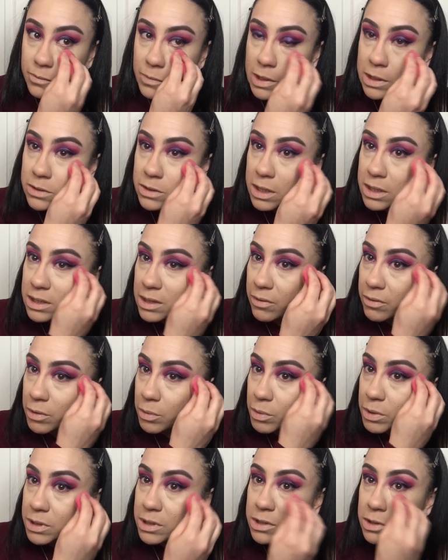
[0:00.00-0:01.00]
So has
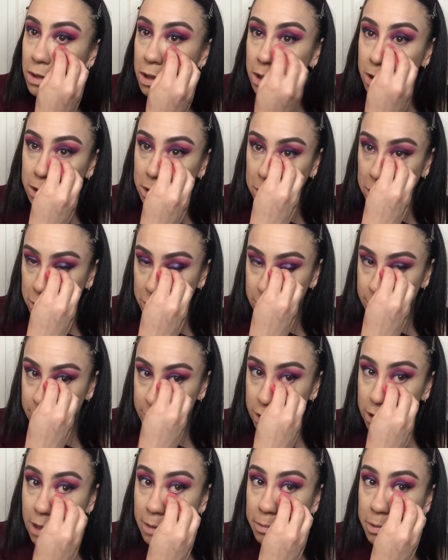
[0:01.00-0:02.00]
everyone started their
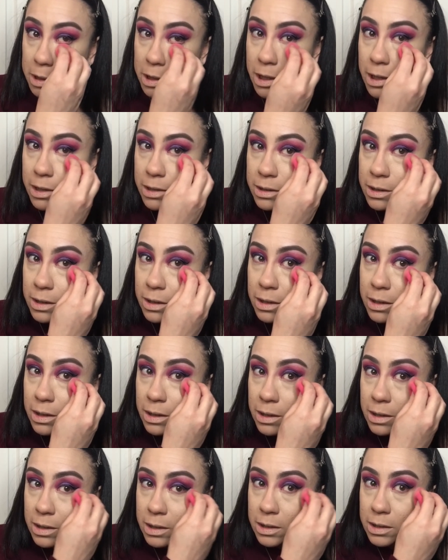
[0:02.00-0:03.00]
Christmas shopping yet?
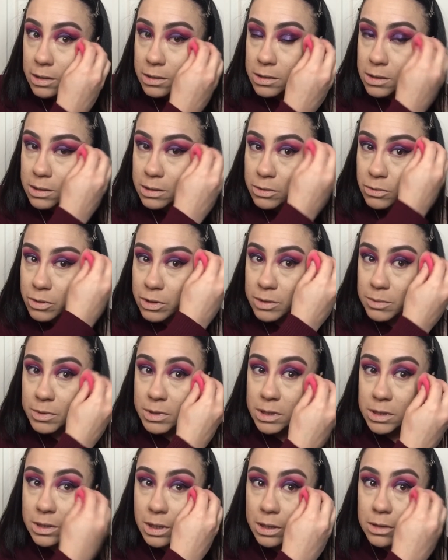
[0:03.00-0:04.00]
Since Christmas
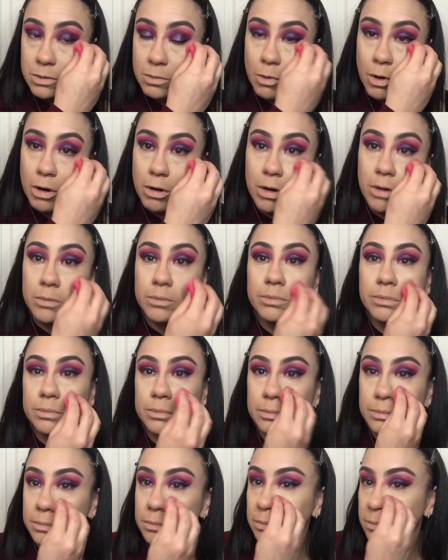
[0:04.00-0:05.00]
is like tomorrow.
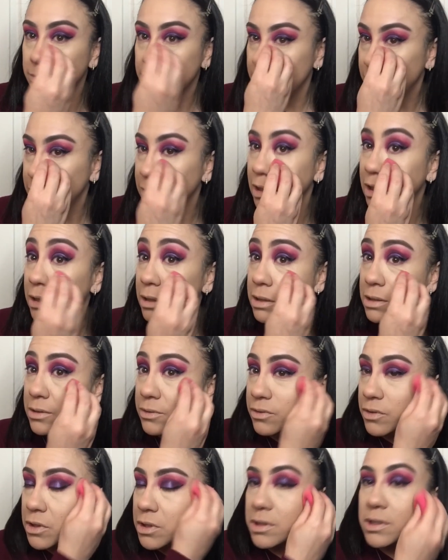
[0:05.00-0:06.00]
At least it
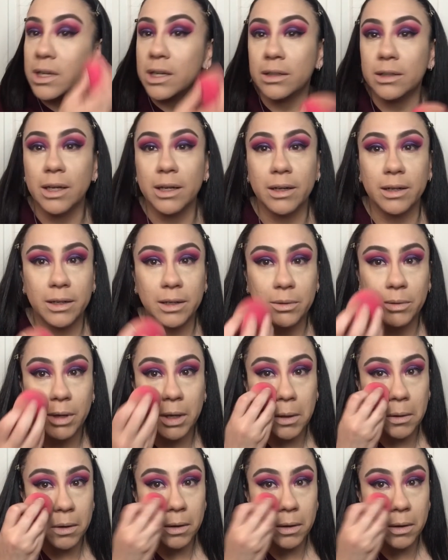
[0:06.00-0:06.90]
feels like that anyway.